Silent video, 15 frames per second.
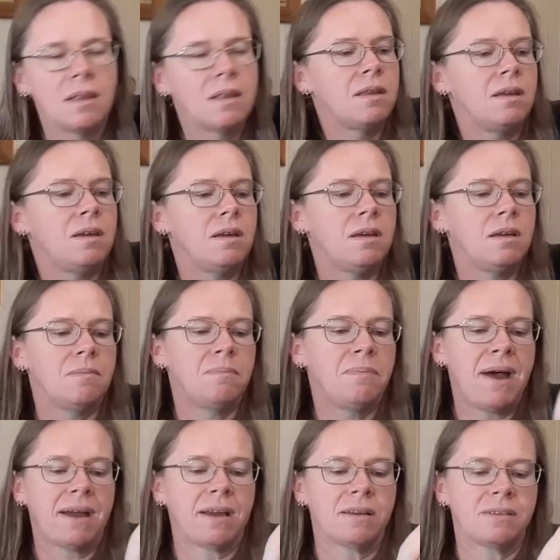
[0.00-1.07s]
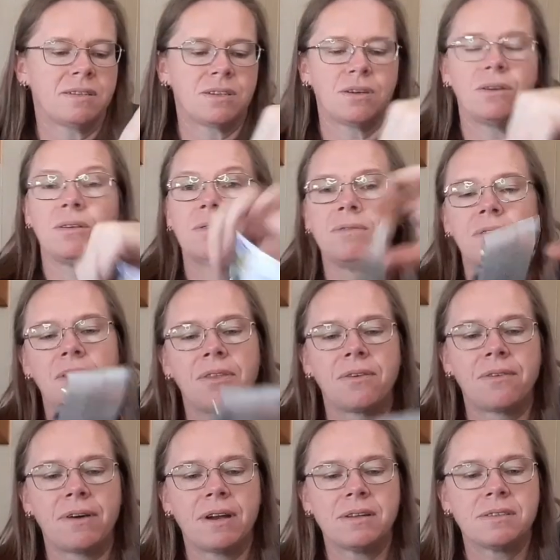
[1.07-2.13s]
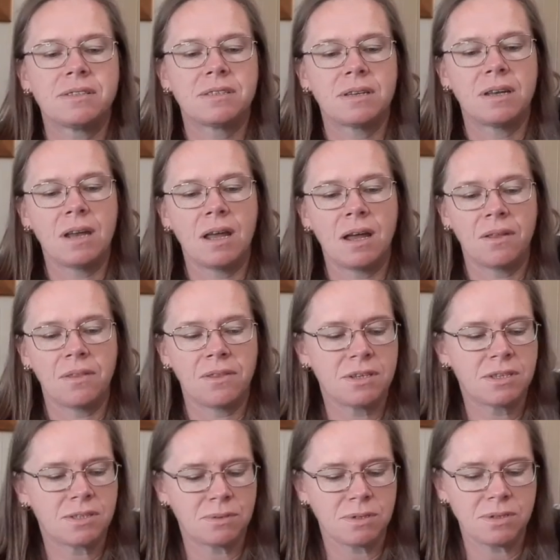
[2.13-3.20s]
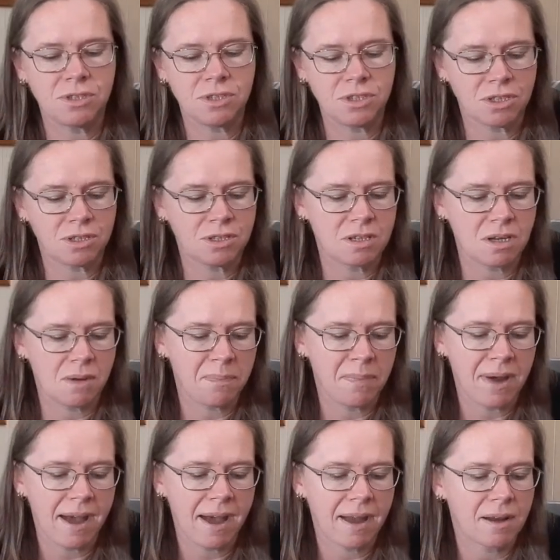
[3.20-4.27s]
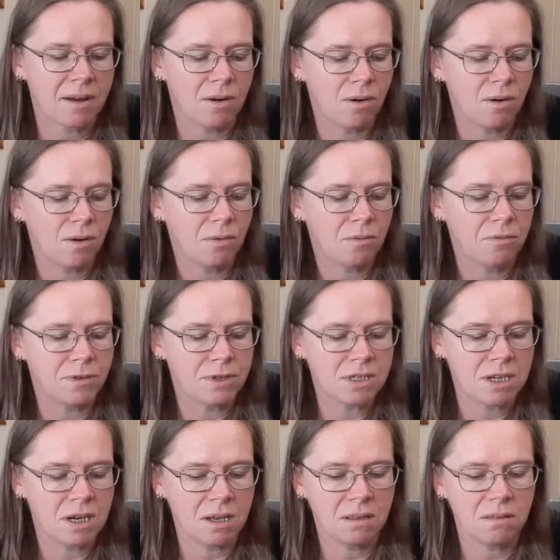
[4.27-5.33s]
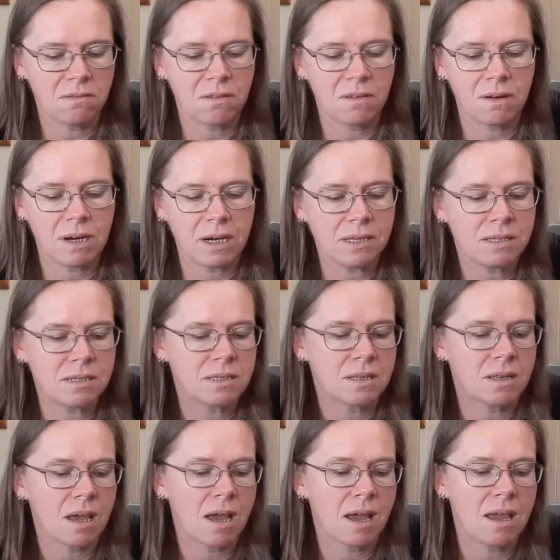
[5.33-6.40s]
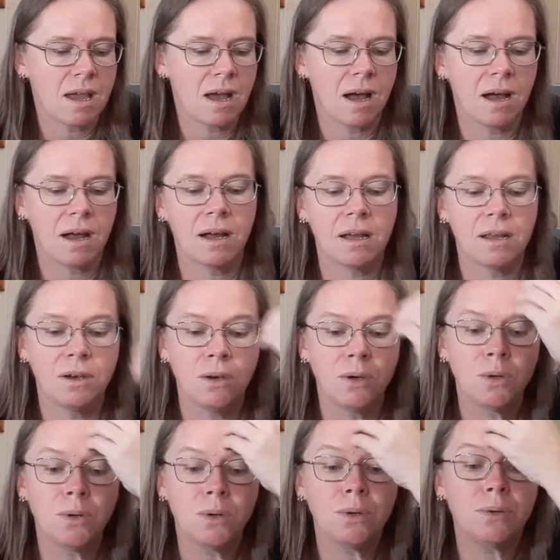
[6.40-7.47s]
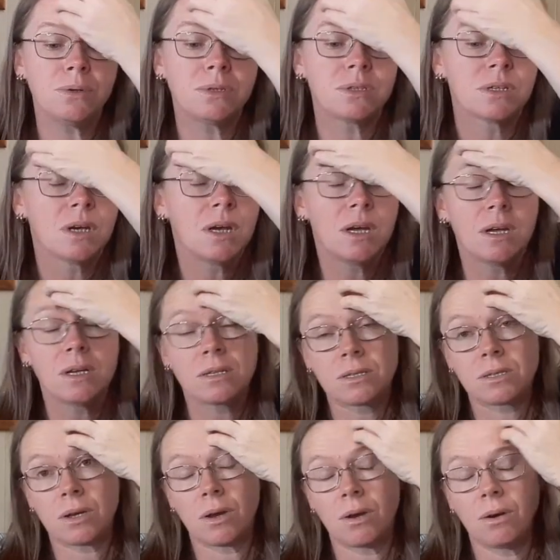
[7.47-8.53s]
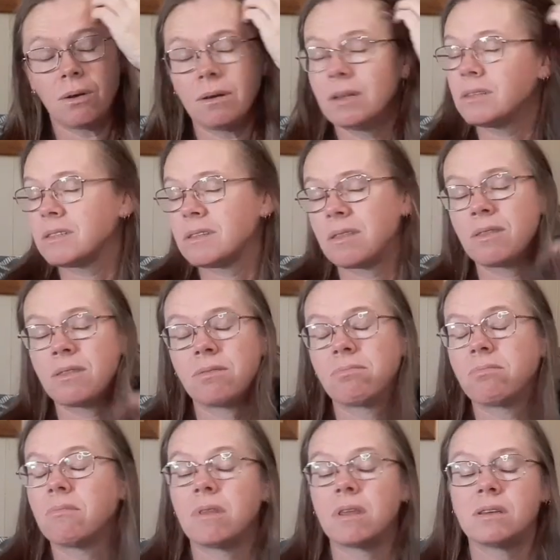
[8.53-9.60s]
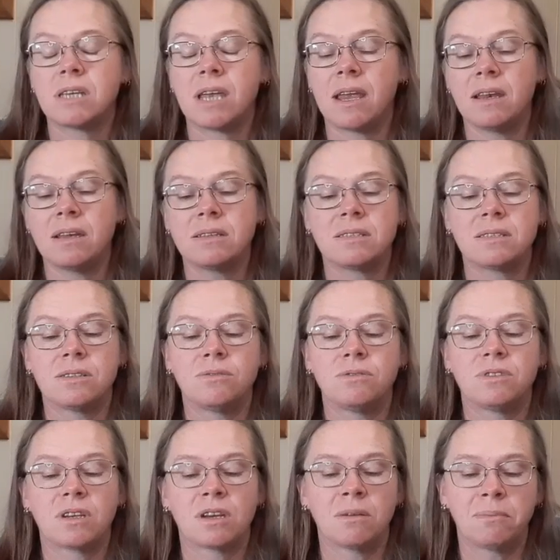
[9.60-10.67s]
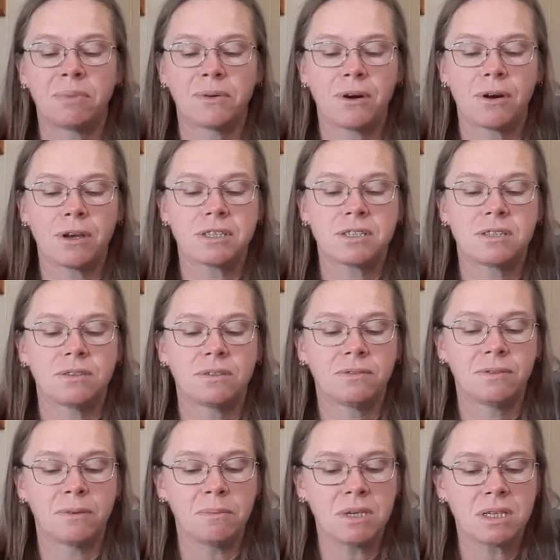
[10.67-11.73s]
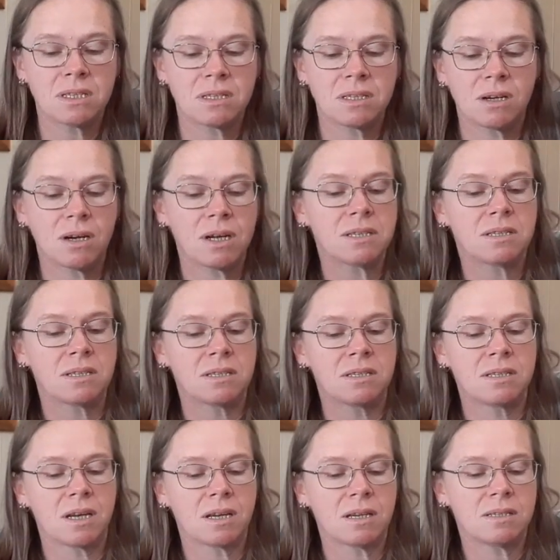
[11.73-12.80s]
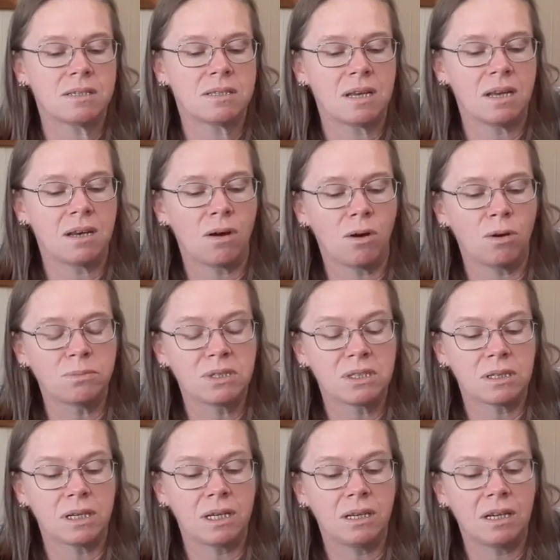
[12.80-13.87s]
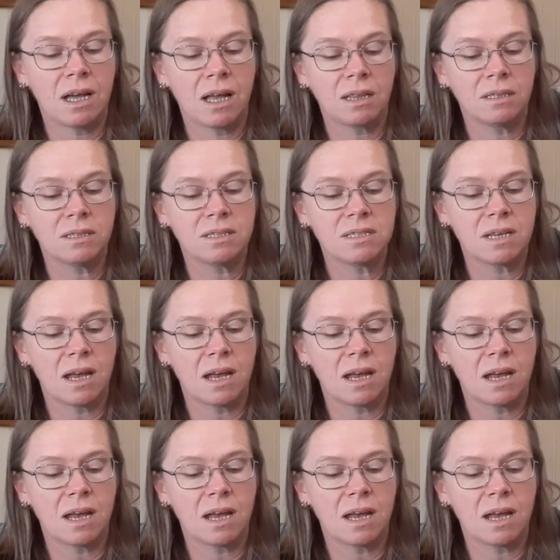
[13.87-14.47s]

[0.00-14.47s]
the packet of threads. Now this was just a pack of 10 threads. They are nudes, so the 10's comprised of missed dyes, seconds and obsolete colours,